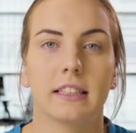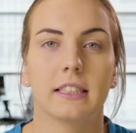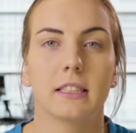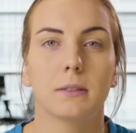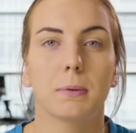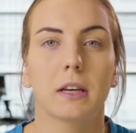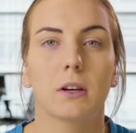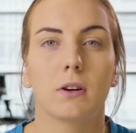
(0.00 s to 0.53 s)
This
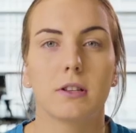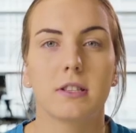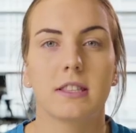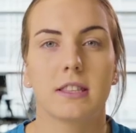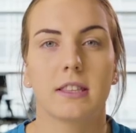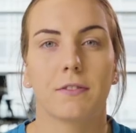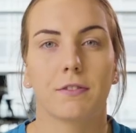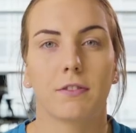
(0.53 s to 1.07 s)
is because
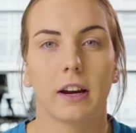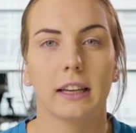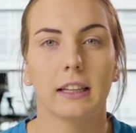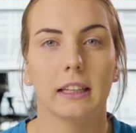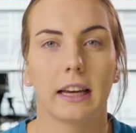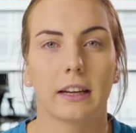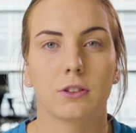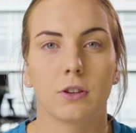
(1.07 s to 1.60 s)
the free
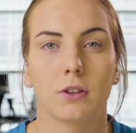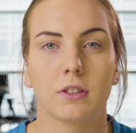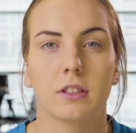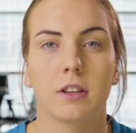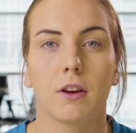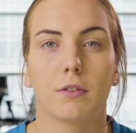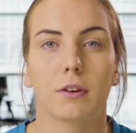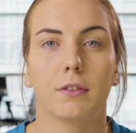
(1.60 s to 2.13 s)

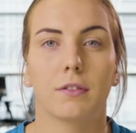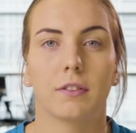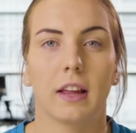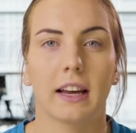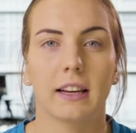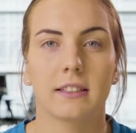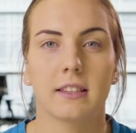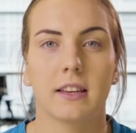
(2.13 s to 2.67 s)
electrons
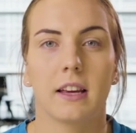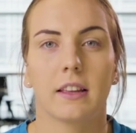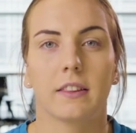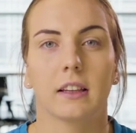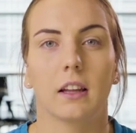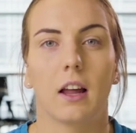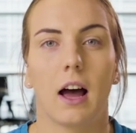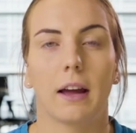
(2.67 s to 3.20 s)
reflect
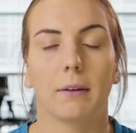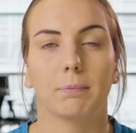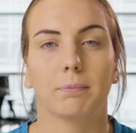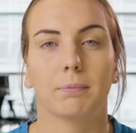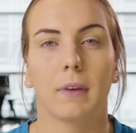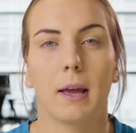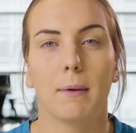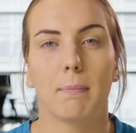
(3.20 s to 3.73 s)
the light,
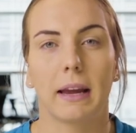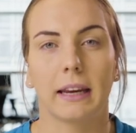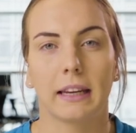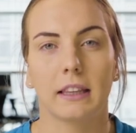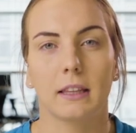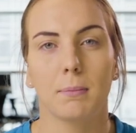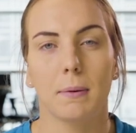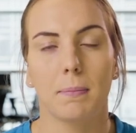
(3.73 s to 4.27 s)

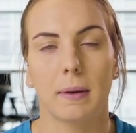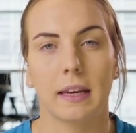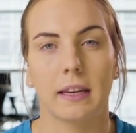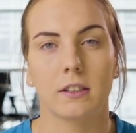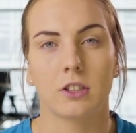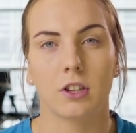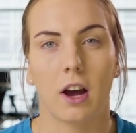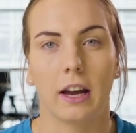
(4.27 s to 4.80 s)
making them
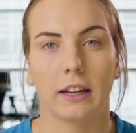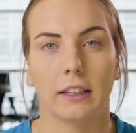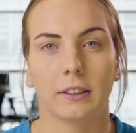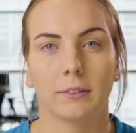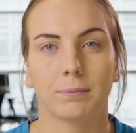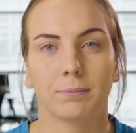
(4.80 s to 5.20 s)
appear shiny.